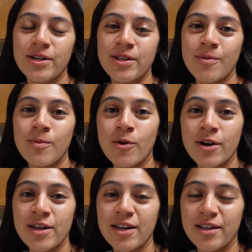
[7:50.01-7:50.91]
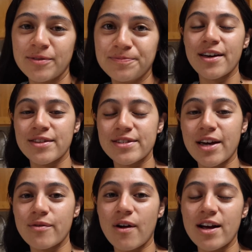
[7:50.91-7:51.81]
in the morning and the
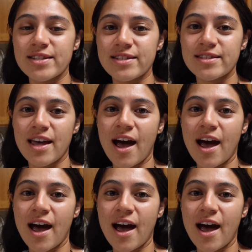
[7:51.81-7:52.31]
sun rises